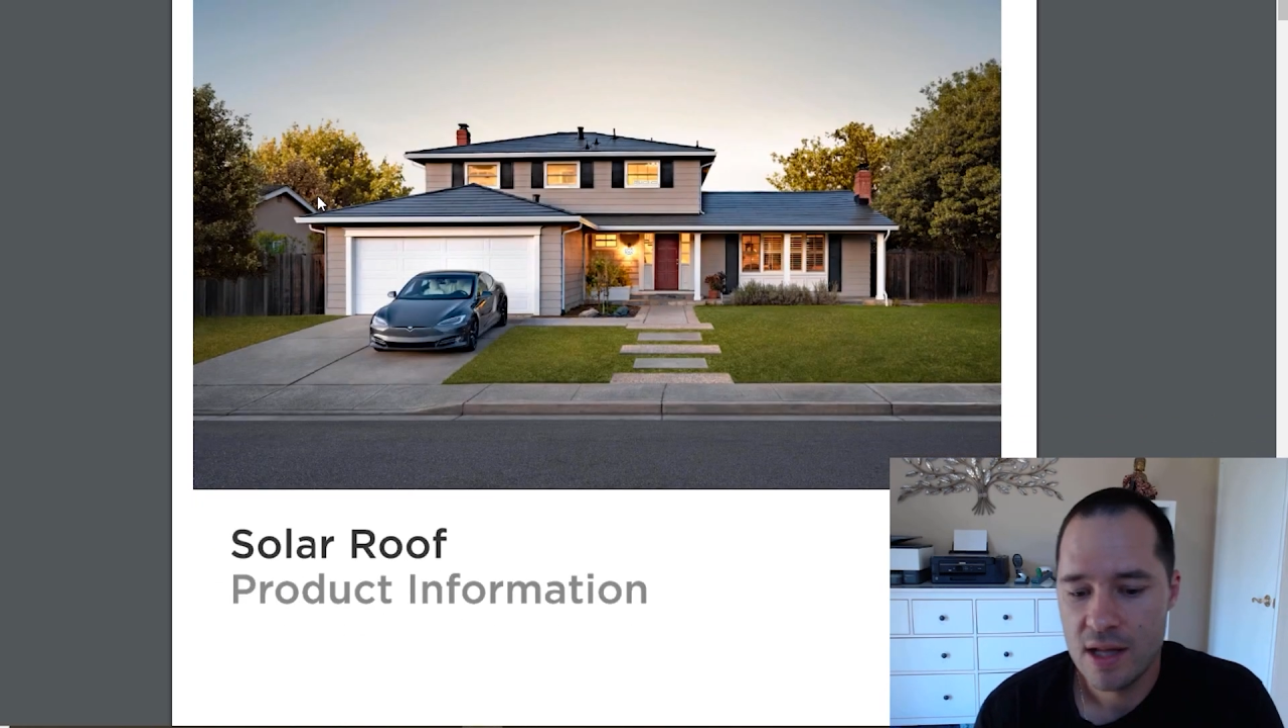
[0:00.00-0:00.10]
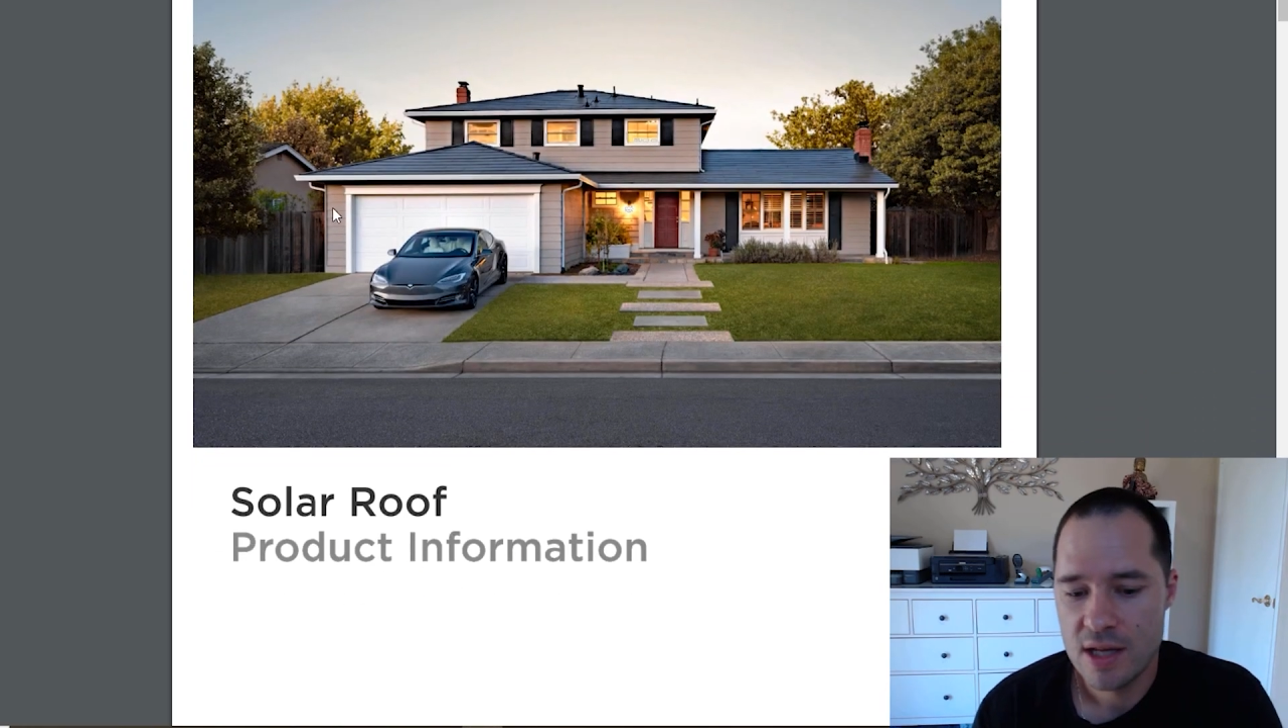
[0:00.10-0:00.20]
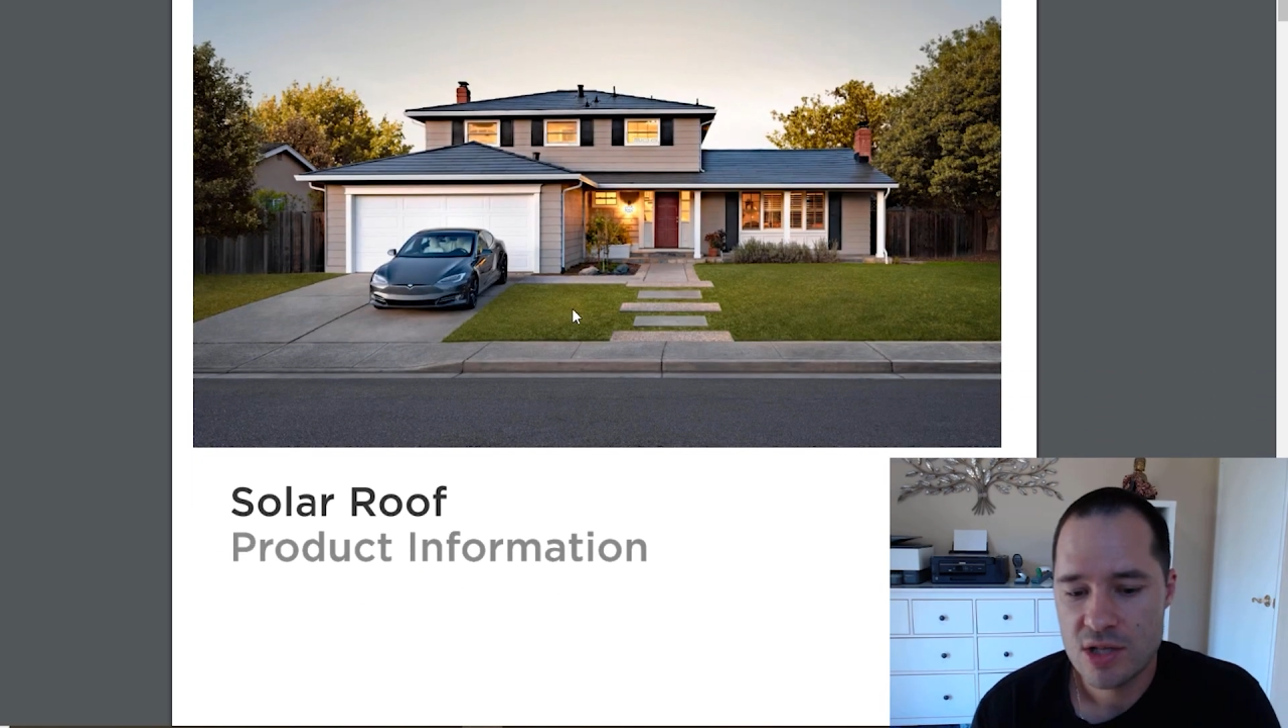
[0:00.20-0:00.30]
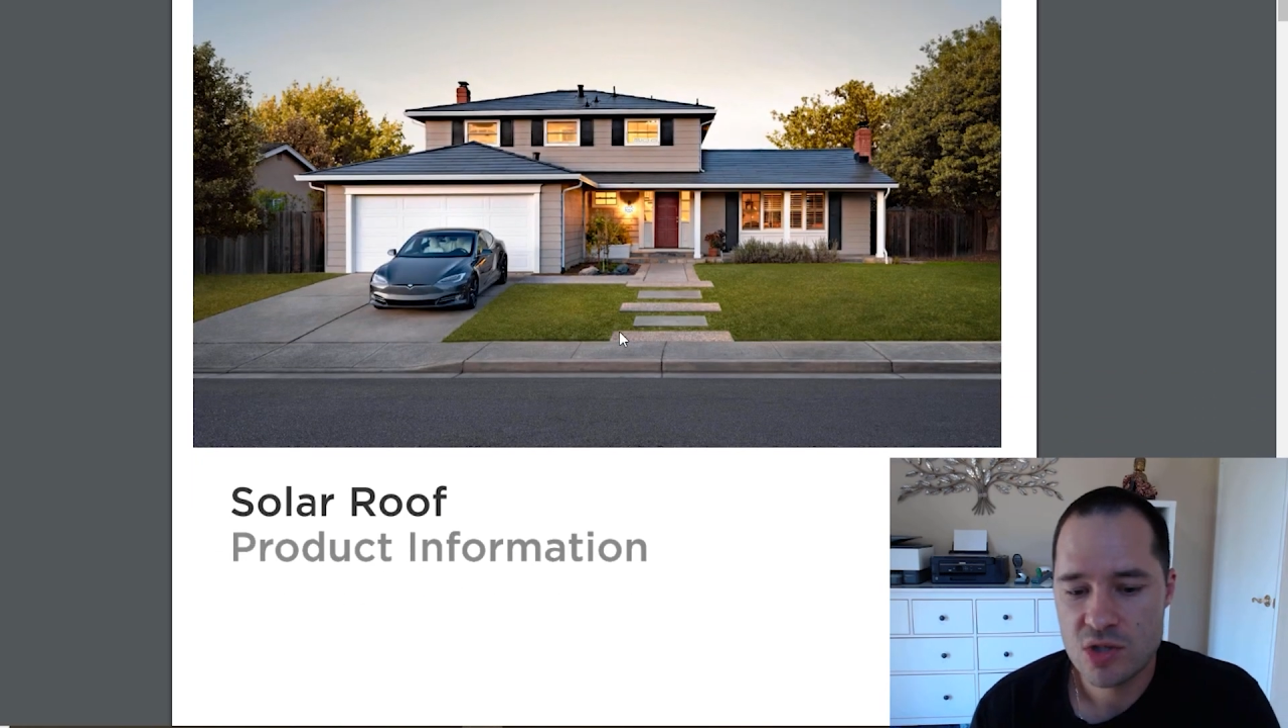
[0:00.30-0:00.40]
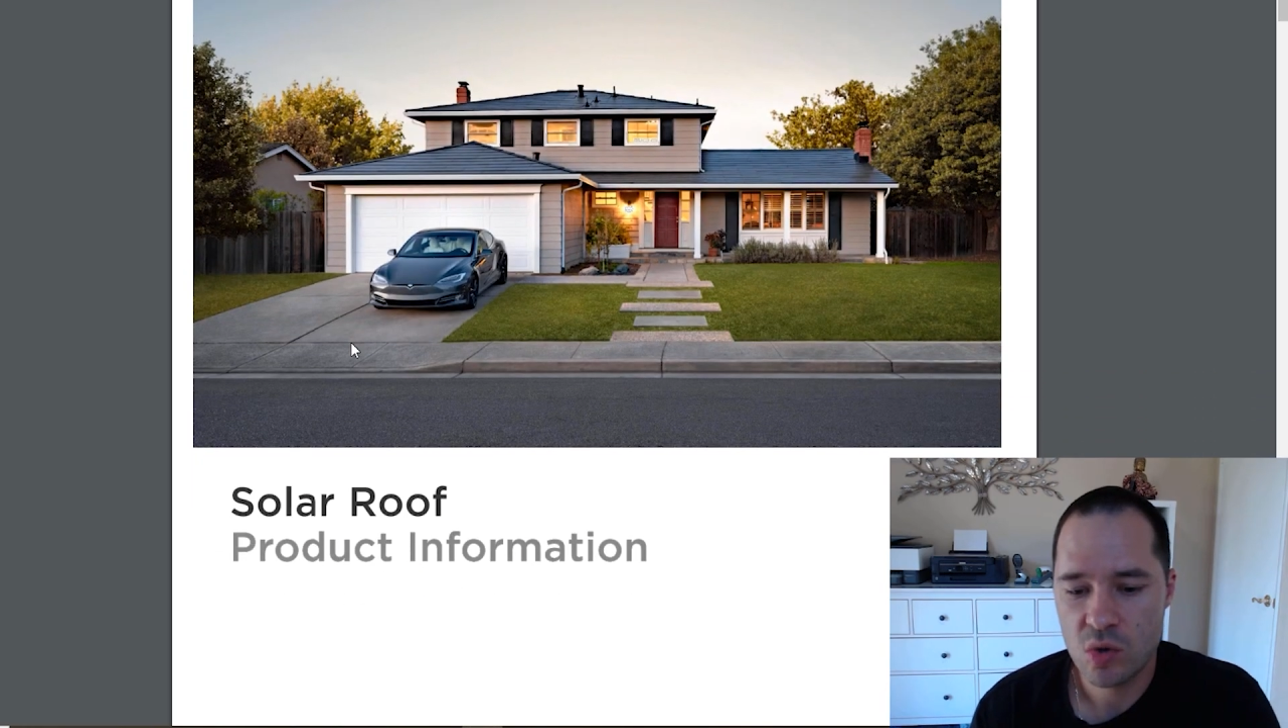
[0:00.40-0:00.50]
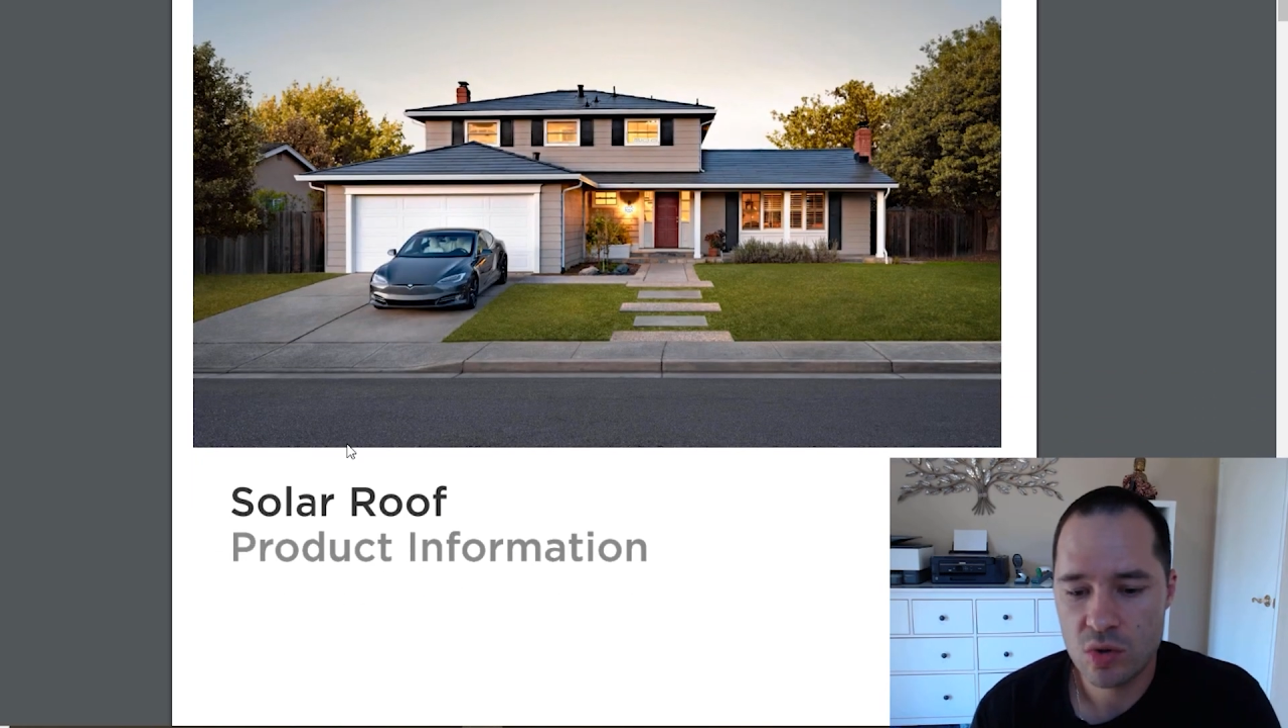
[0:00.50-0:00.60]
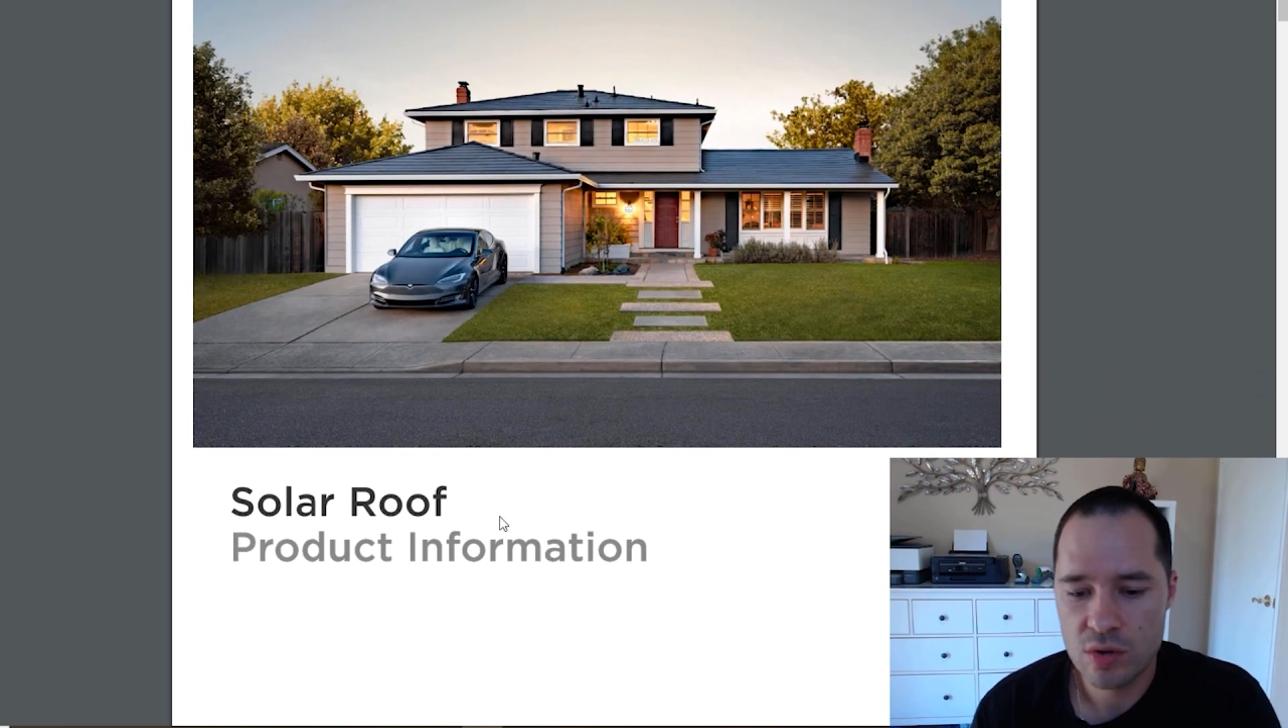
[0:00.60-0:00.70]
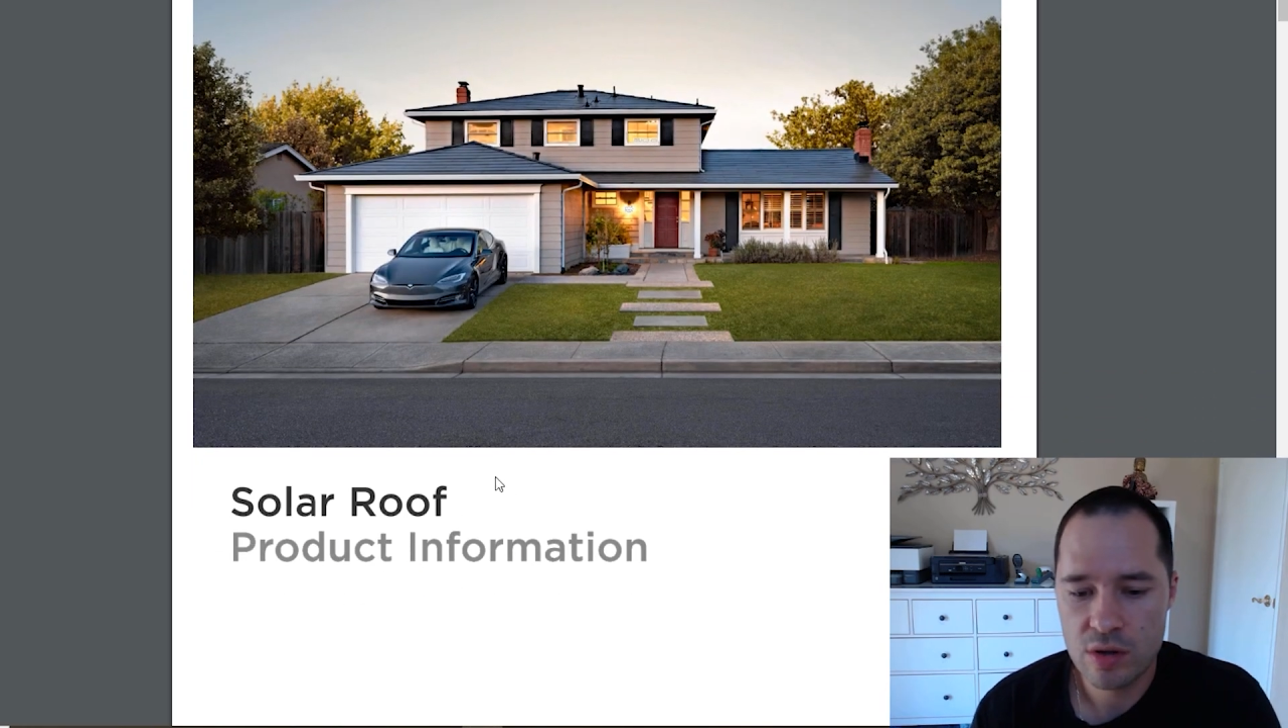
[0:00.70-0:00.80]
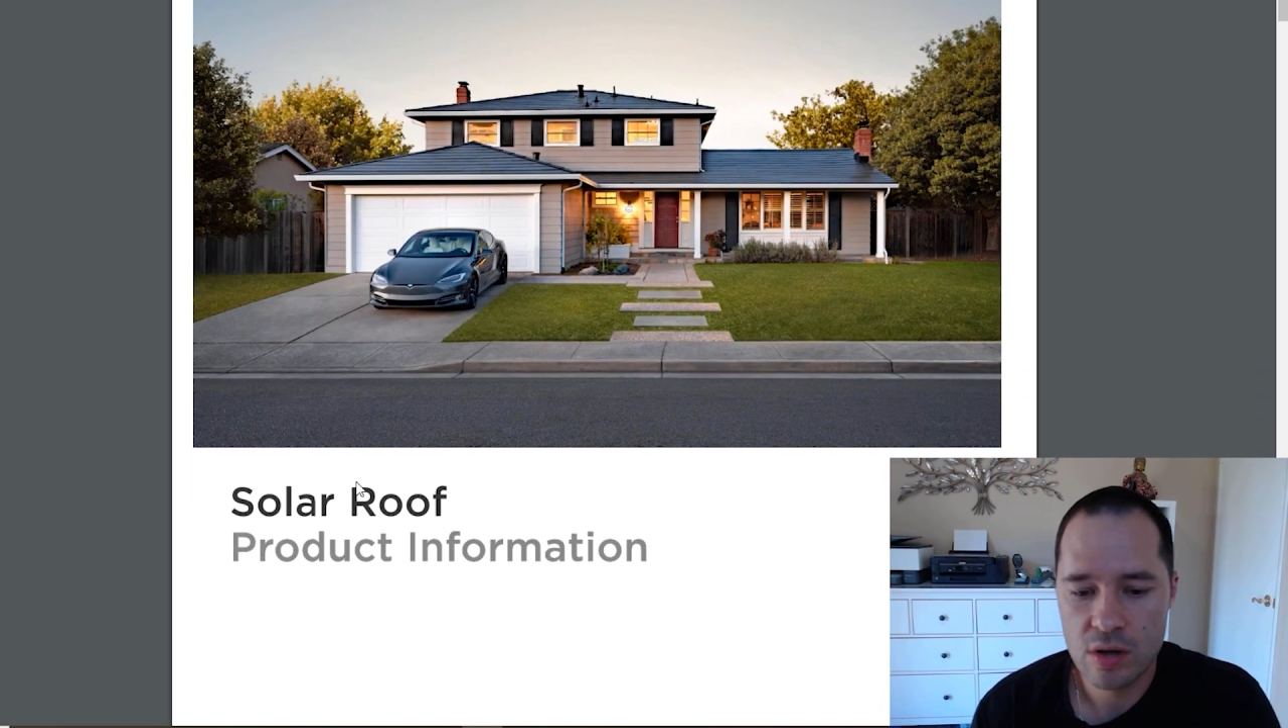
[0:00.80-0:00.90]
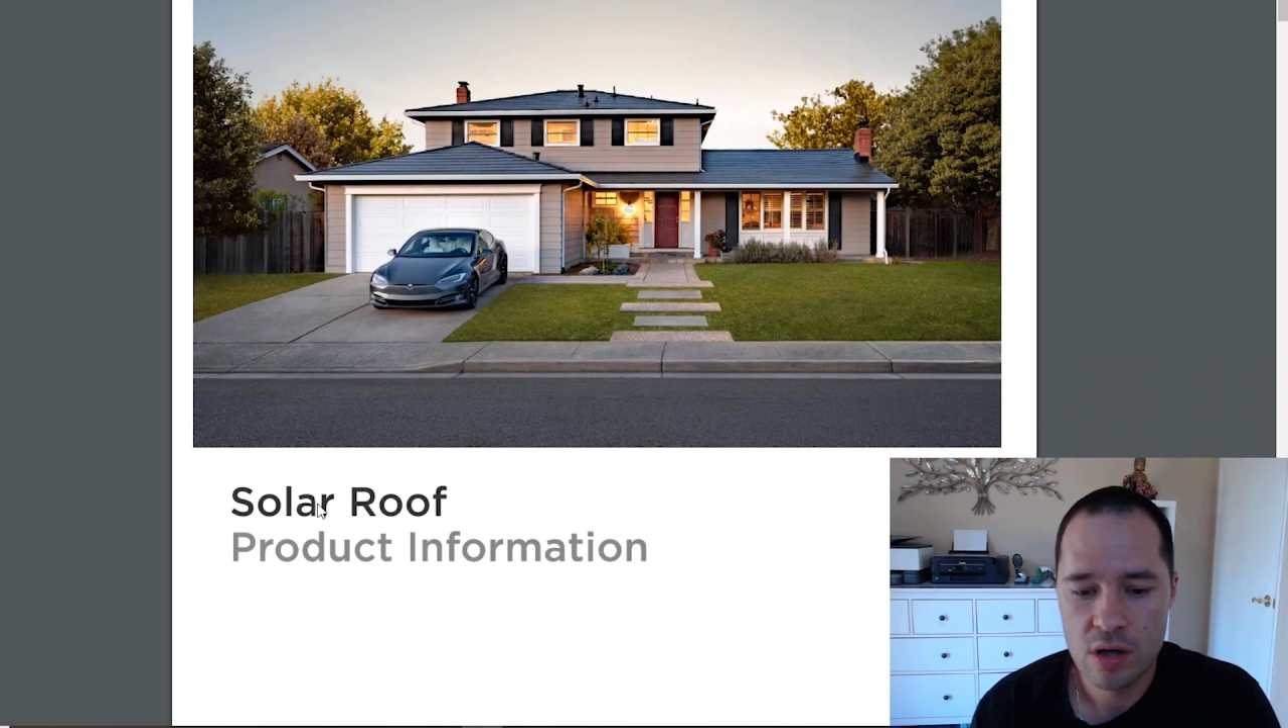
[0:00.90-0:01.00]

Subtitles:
solar